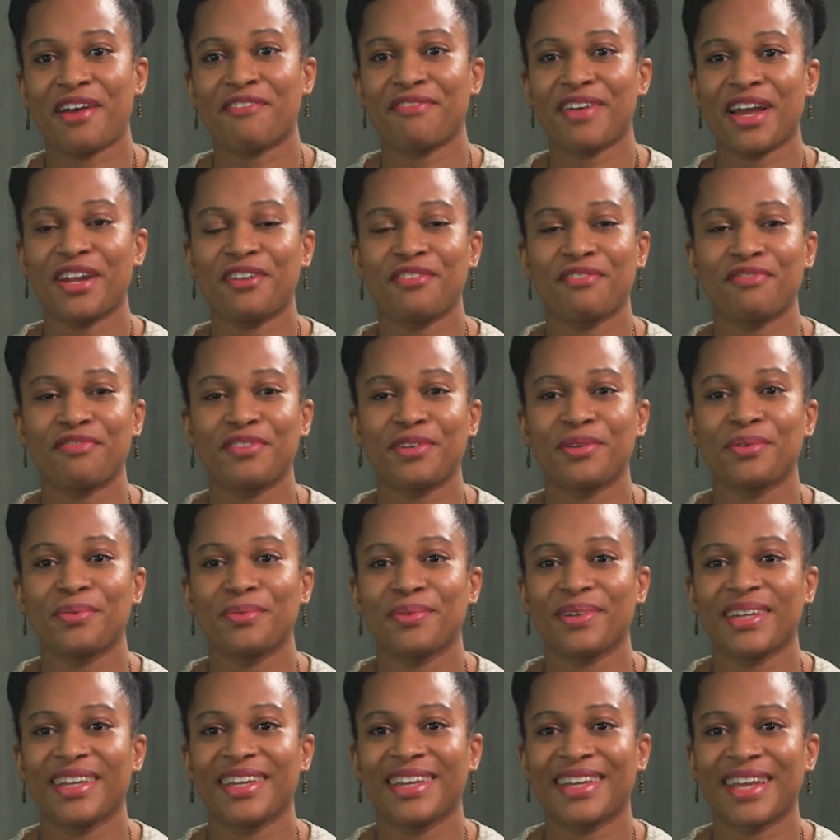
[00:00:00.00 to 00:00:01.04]
I've had a few
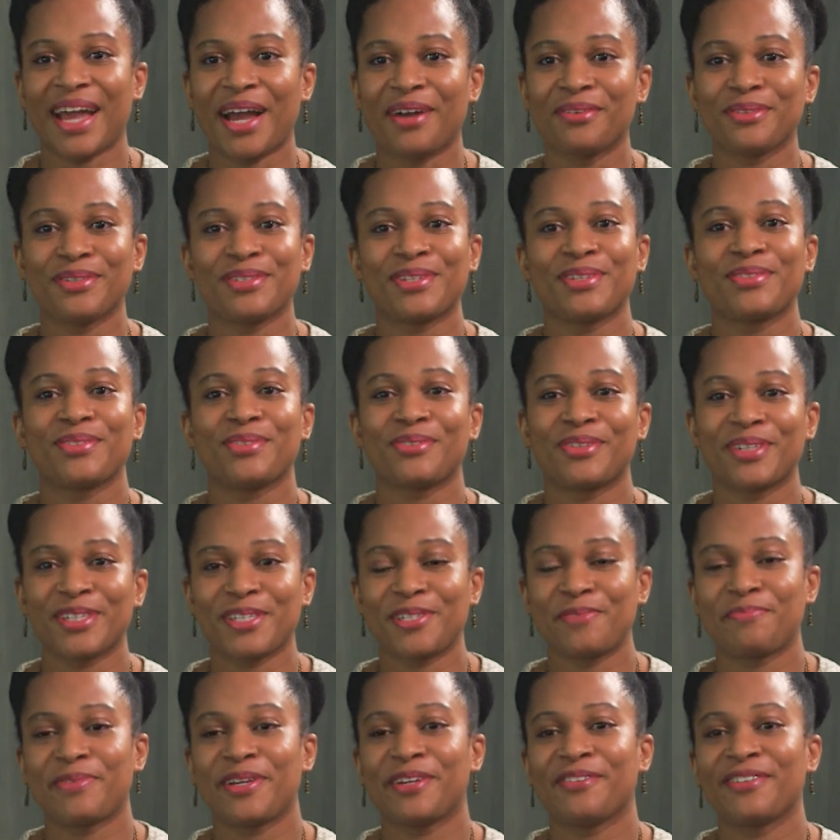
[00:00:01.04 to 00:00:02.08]
encounters or
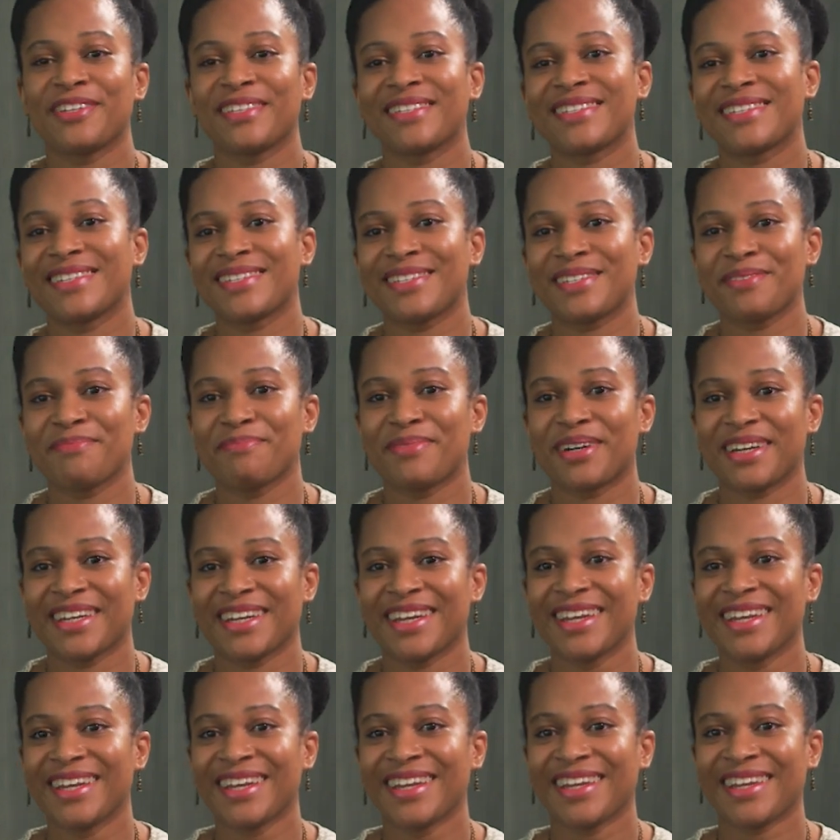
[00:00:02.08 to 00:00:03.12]
experiences
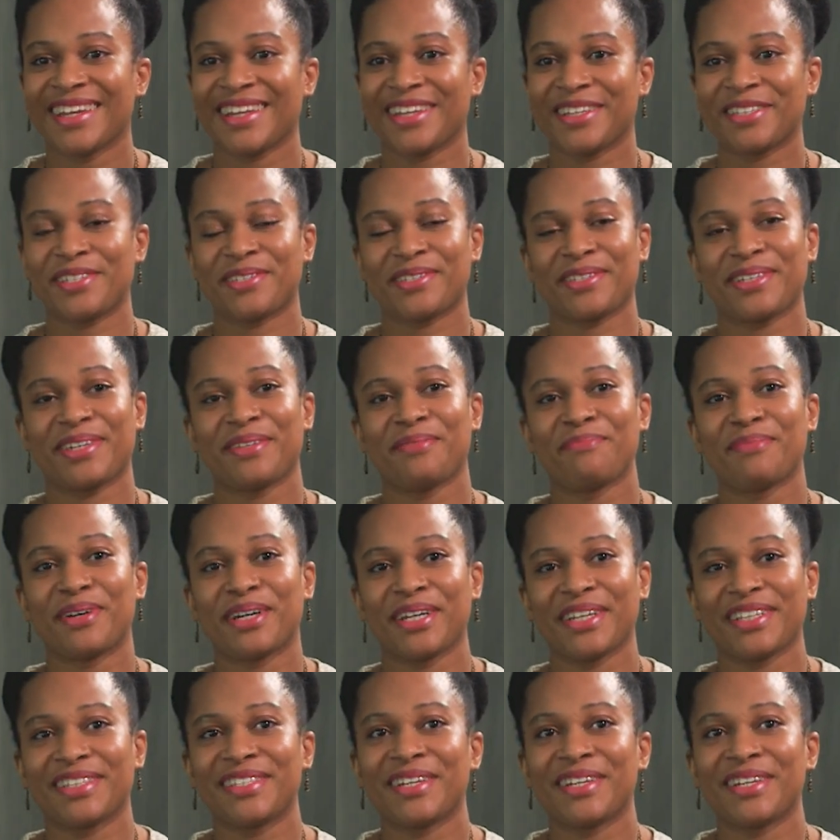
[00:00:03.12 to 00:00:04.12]
in my